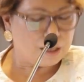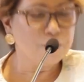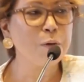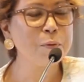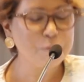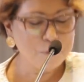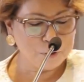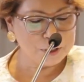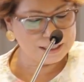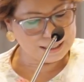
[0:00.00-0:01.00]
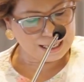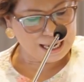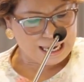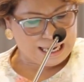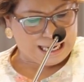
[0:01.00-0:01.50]
Robert Frost,
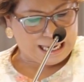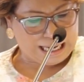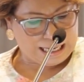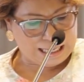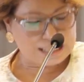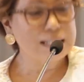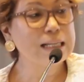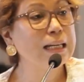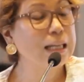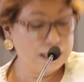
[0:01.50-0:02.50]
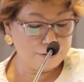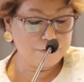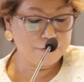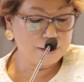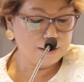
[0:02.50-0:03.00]
he says, I
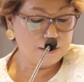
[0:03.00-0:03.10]
have